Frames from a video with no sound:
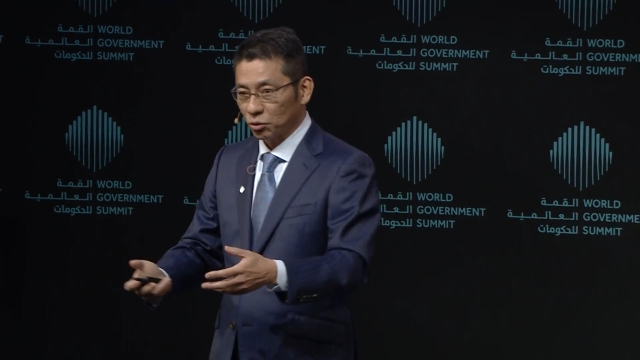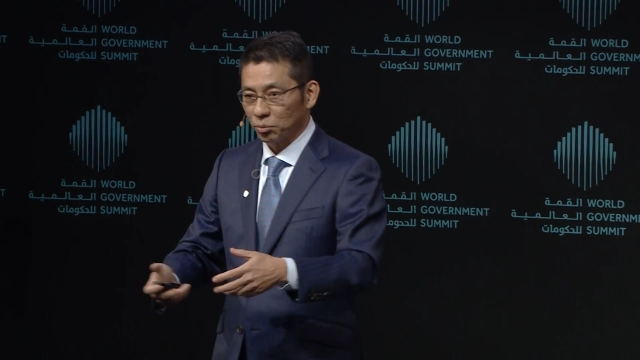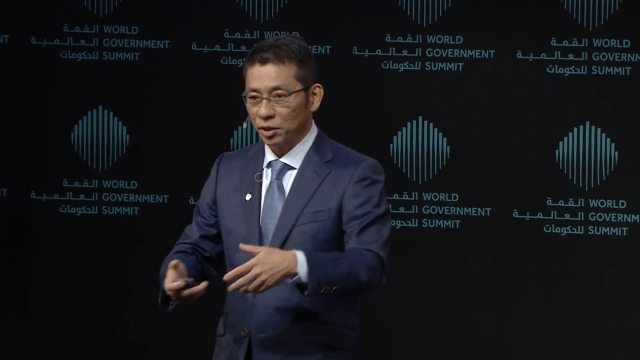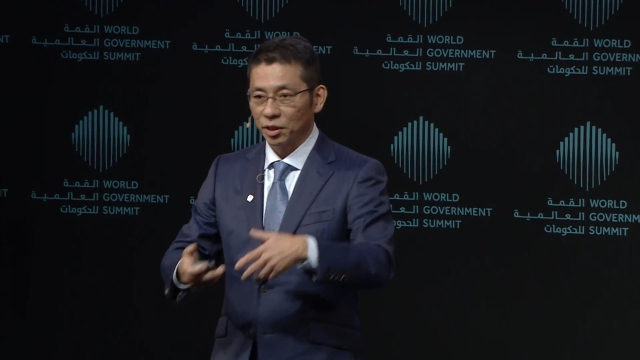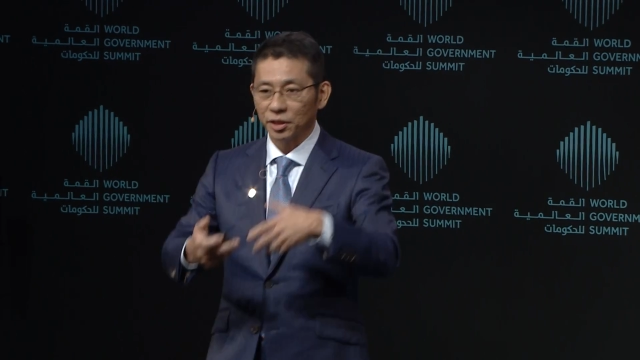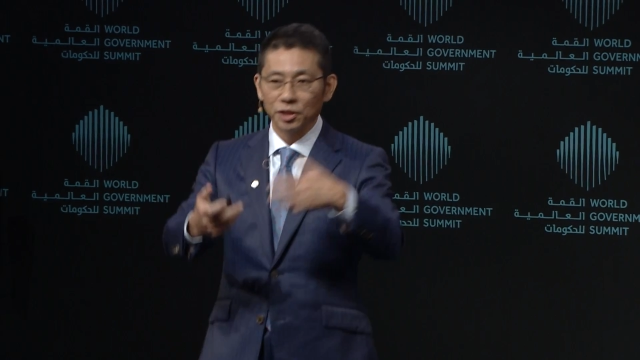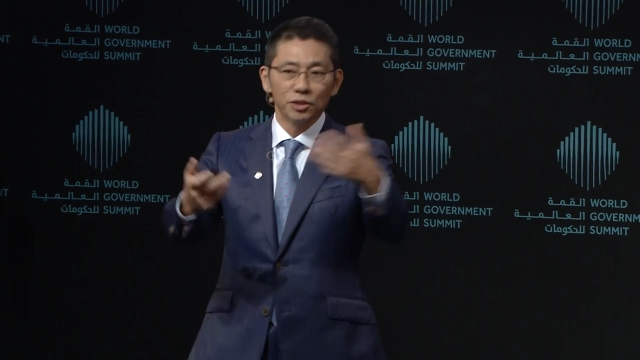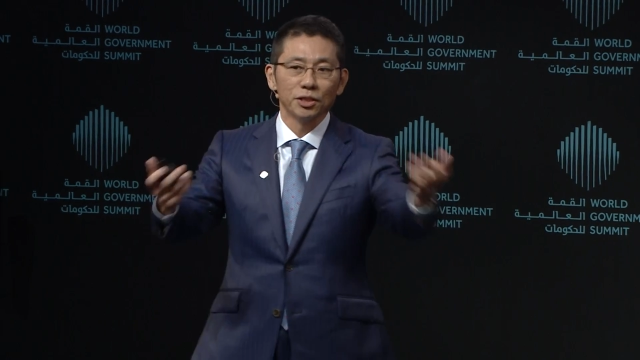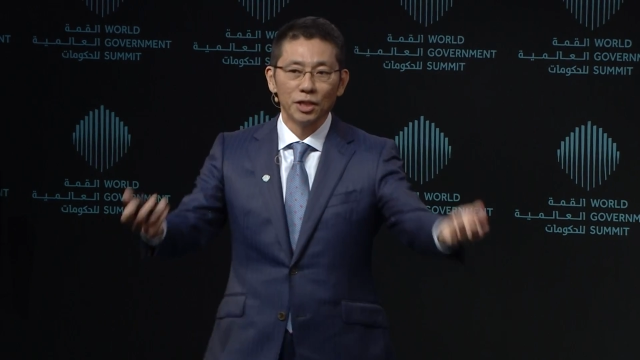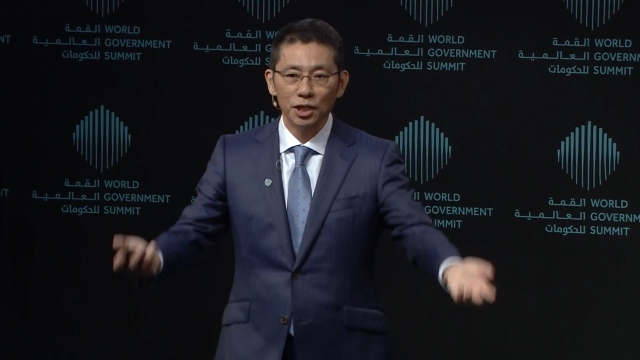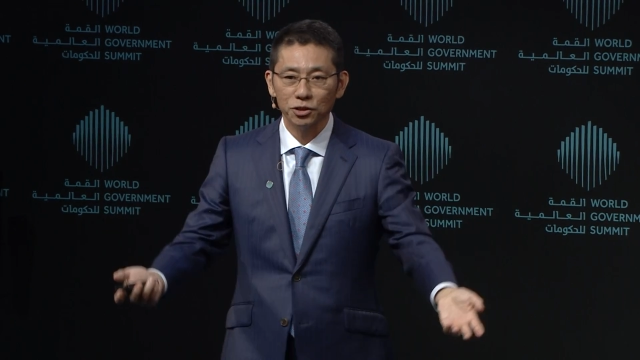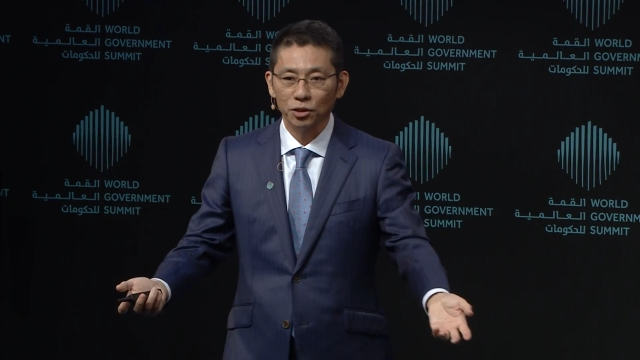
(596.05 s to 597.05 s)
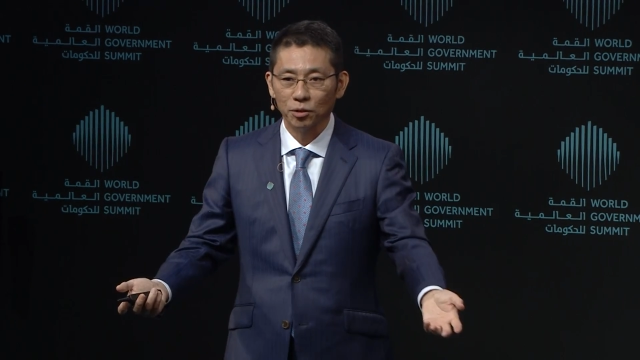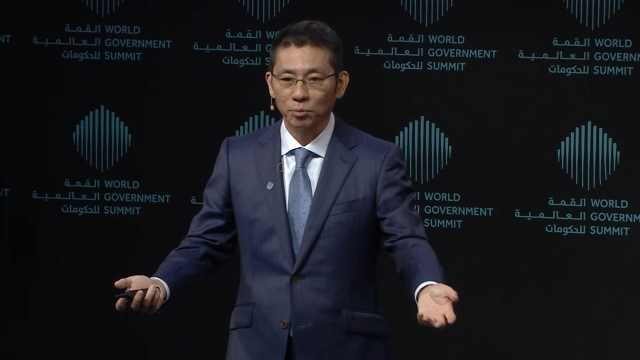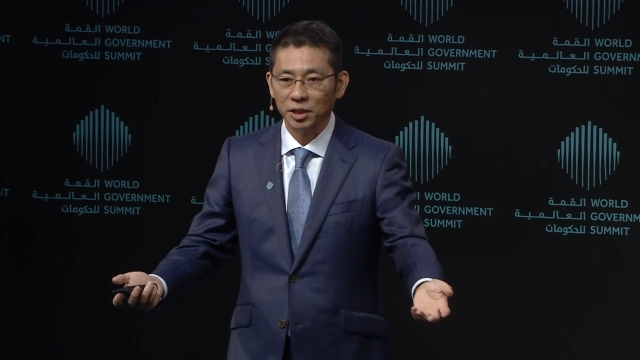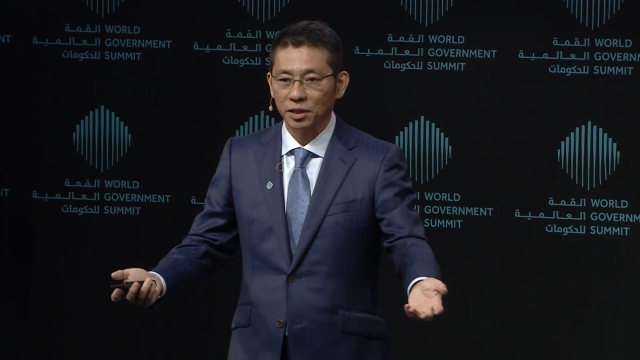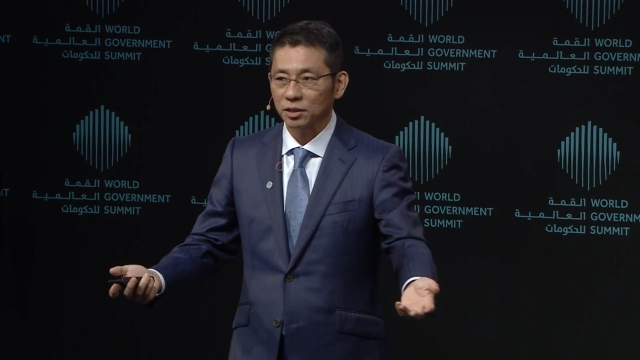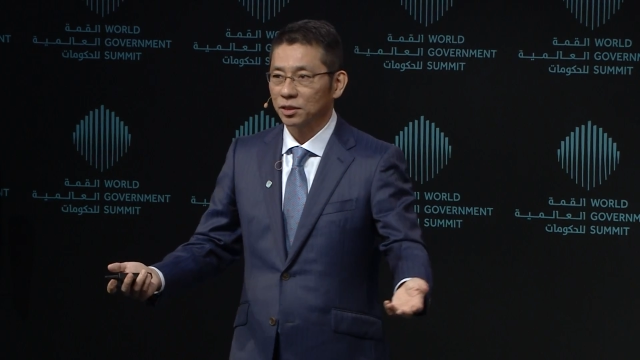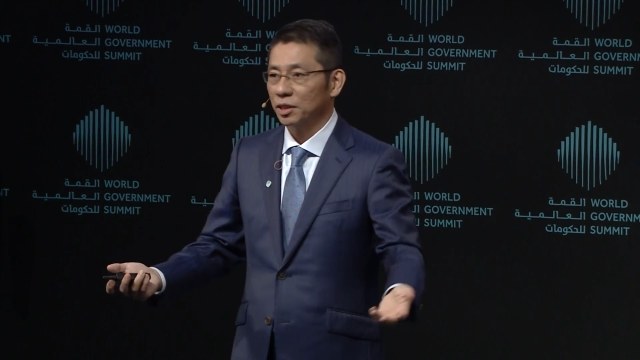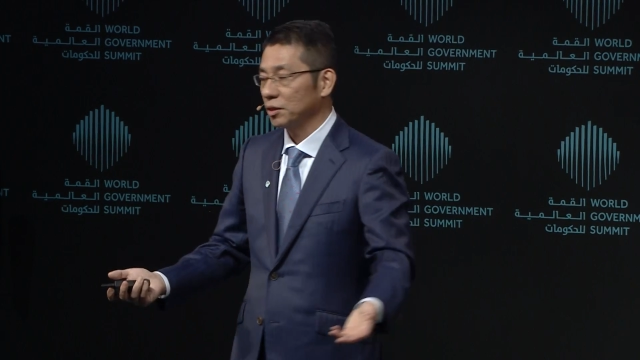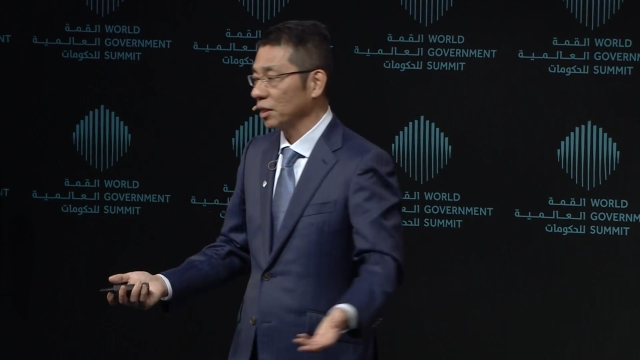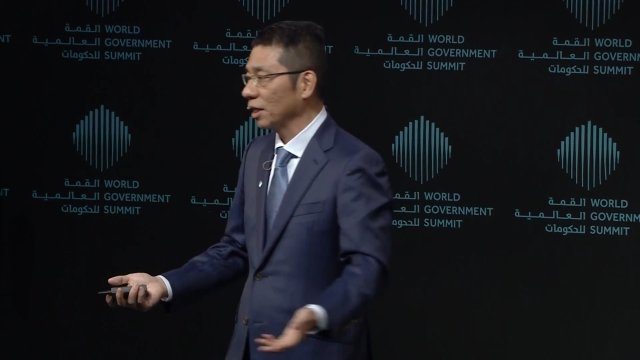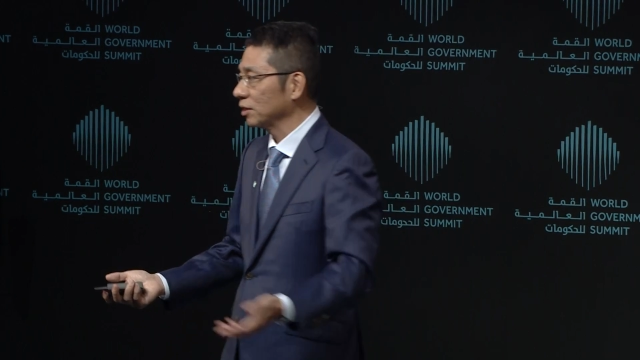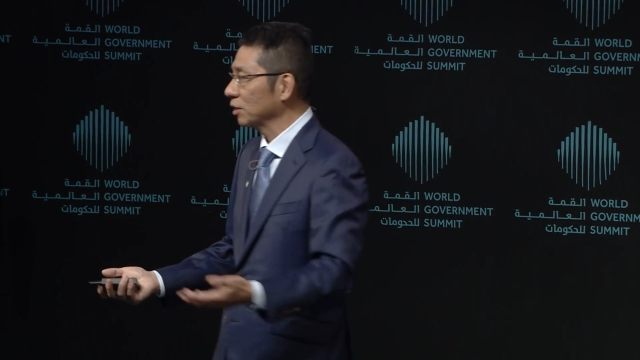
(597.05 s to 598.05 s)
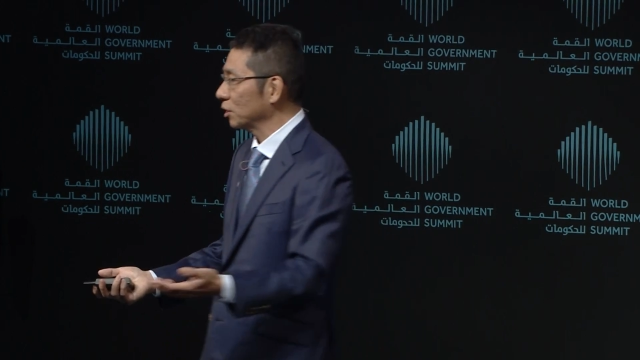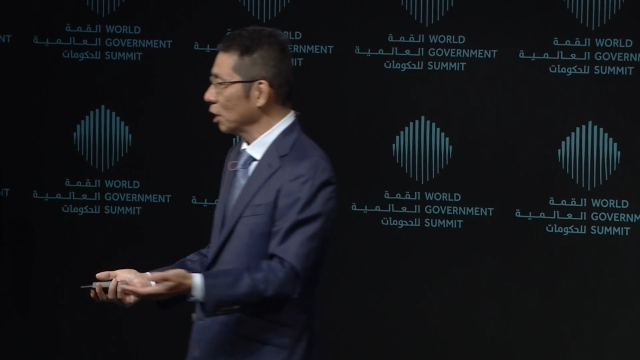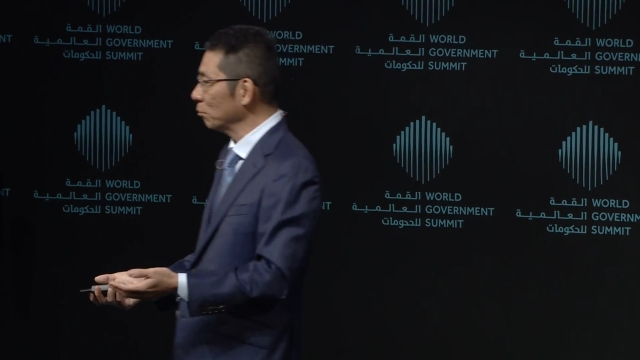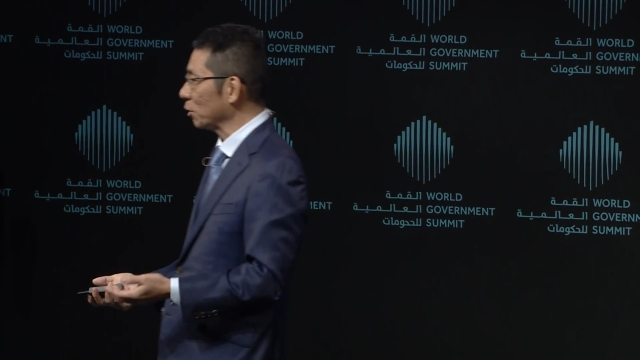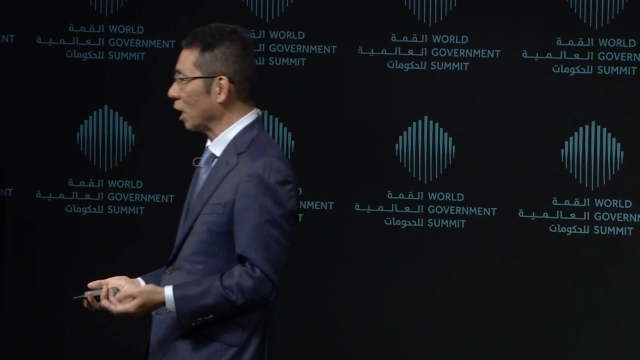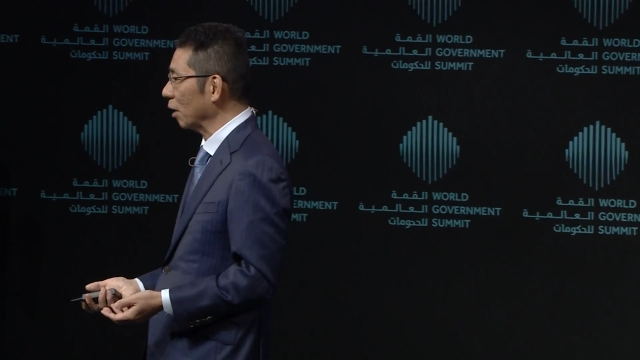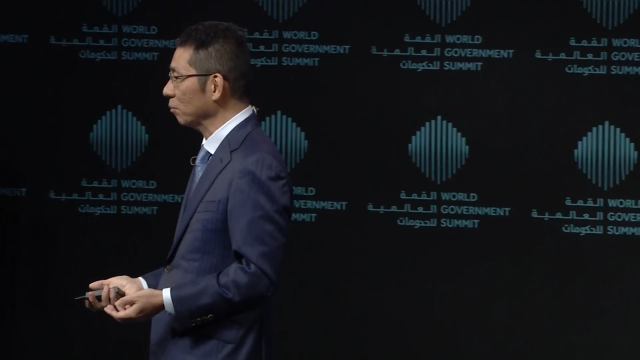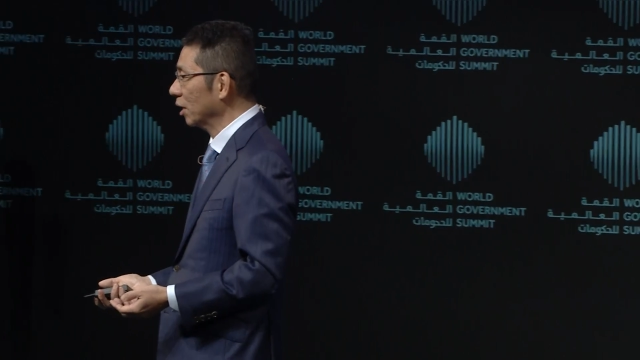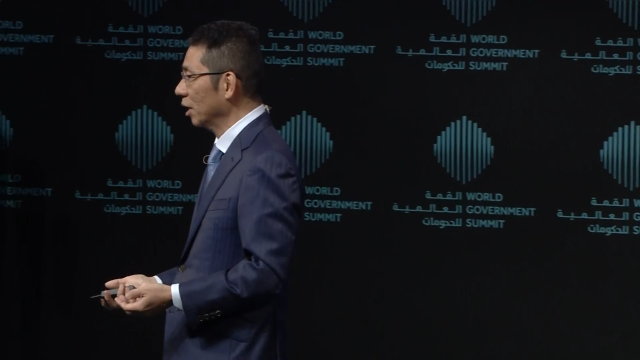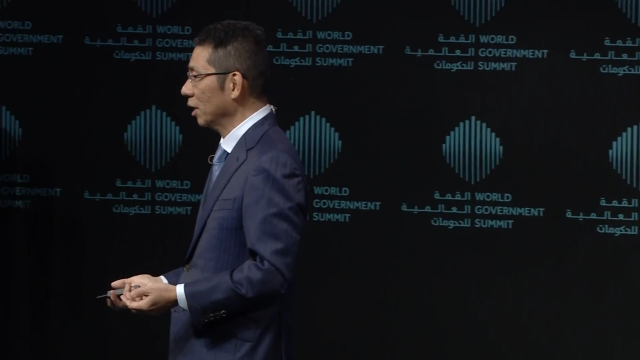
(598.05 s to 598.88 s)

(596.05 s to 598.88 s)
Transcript: to be the international, but at the same time,